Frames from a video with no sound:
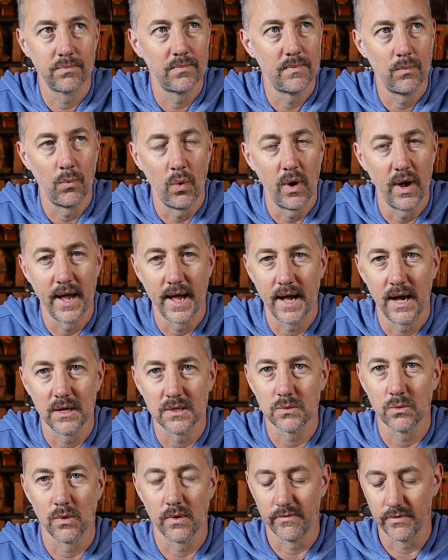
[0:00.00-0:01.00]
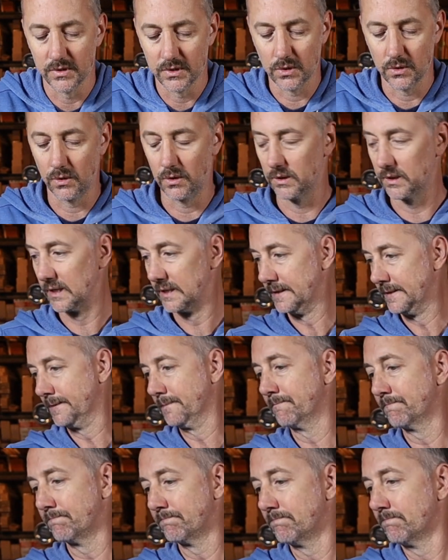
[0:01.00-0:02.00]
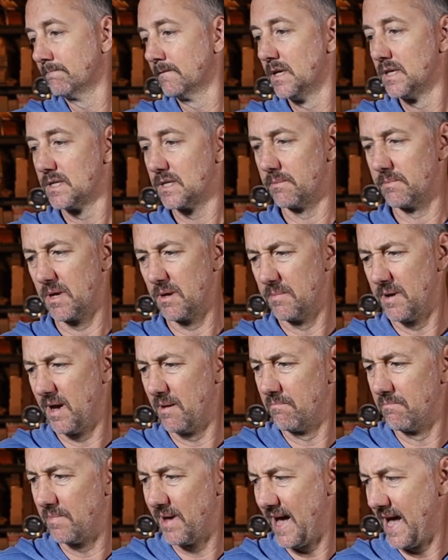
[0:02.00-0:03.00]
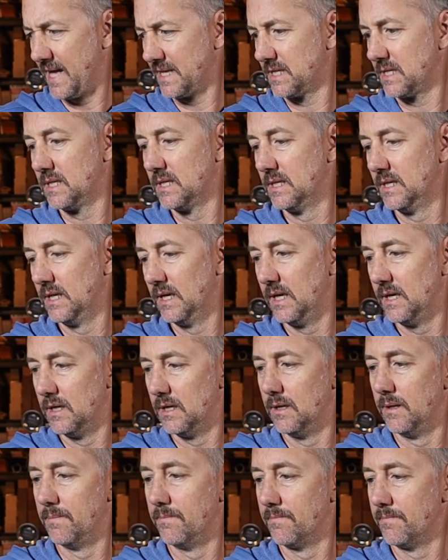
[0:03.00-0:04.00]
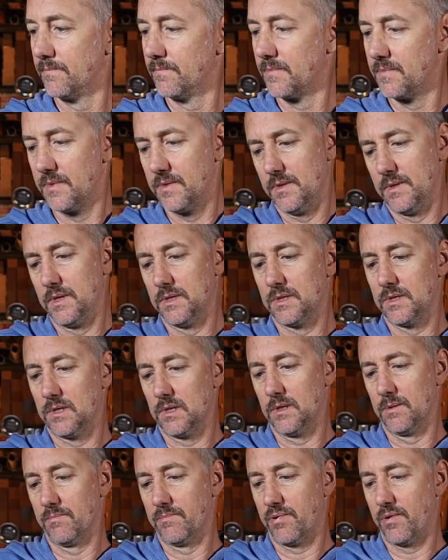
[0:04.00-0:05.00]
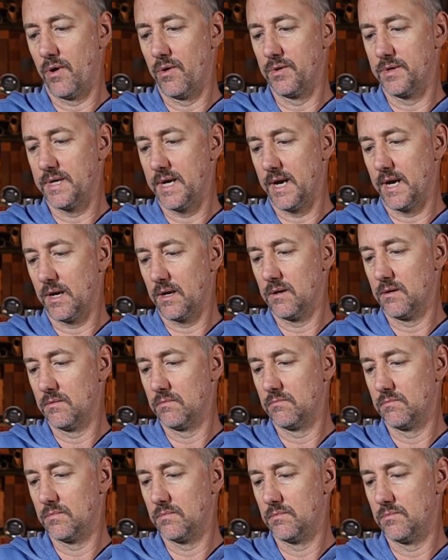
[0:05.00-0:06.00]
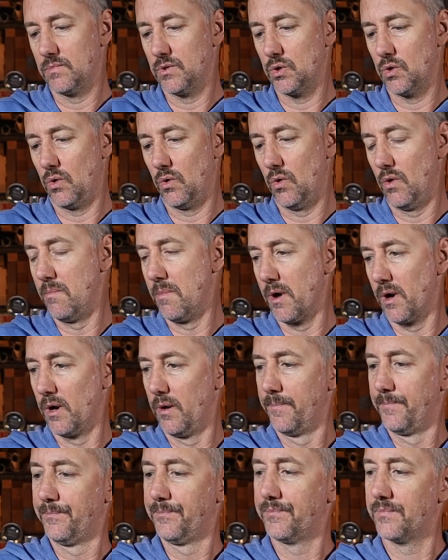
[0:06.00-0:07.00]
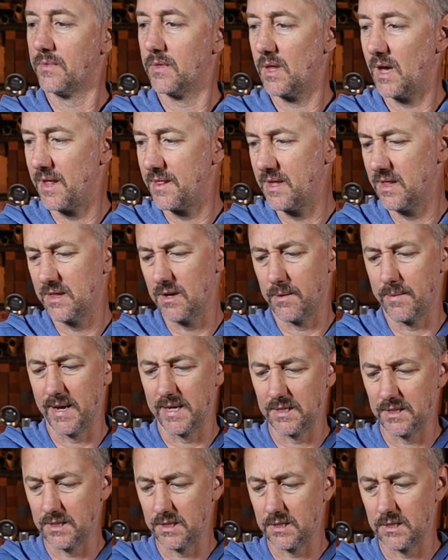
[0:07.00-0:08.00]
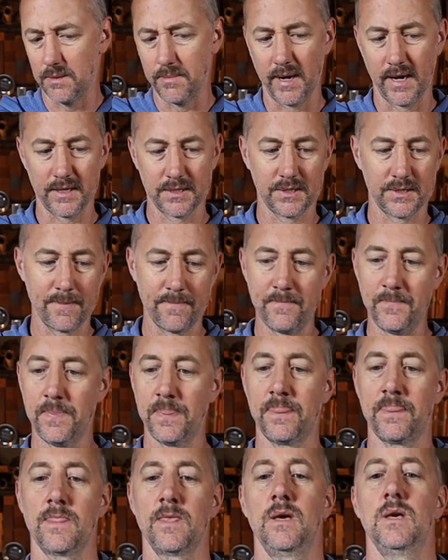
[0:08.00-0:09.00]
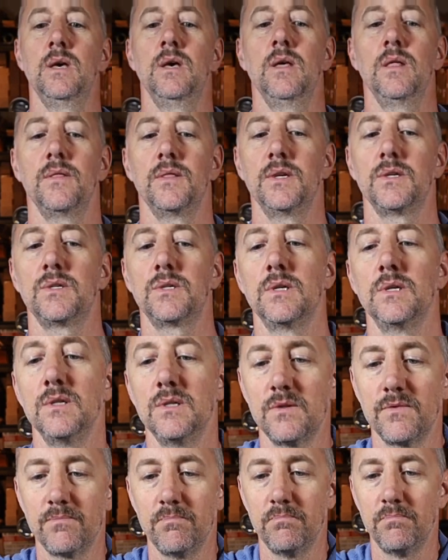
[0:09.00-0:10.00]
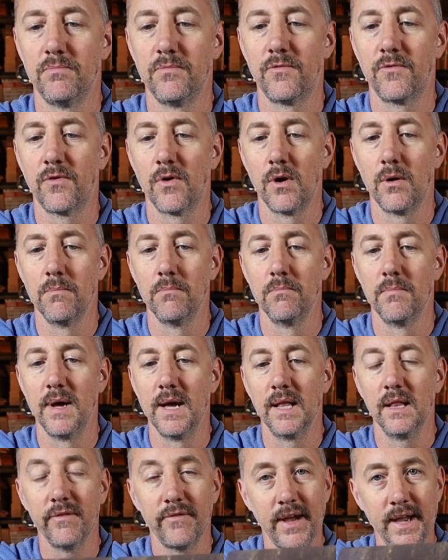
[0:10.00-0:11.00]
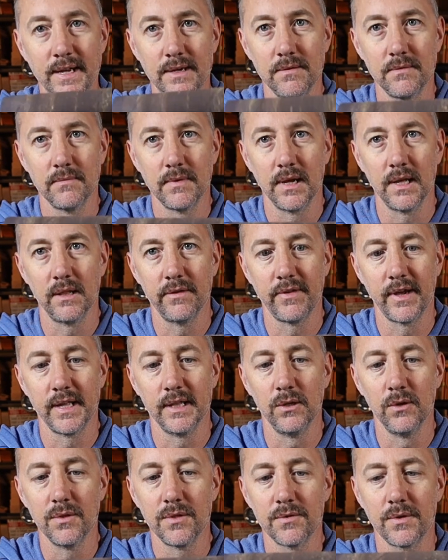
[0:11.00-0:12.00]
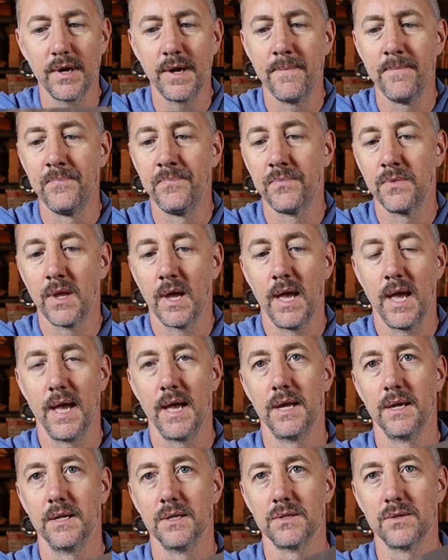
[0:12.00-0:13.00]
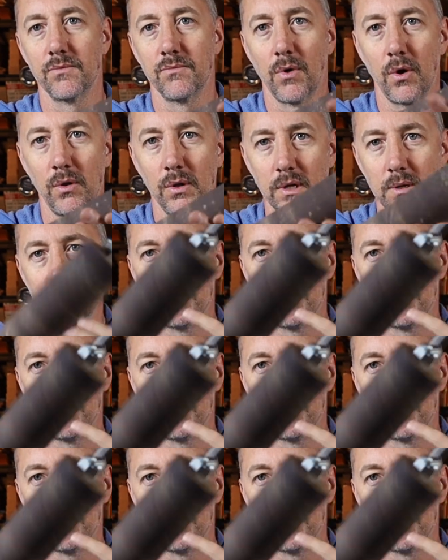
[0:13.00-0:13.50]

Warehouse, whatever it's called. Something about Bass. This is a ProTech Tour model. I think they're about $60. This is from Elevate Luthiery, and it's a rolling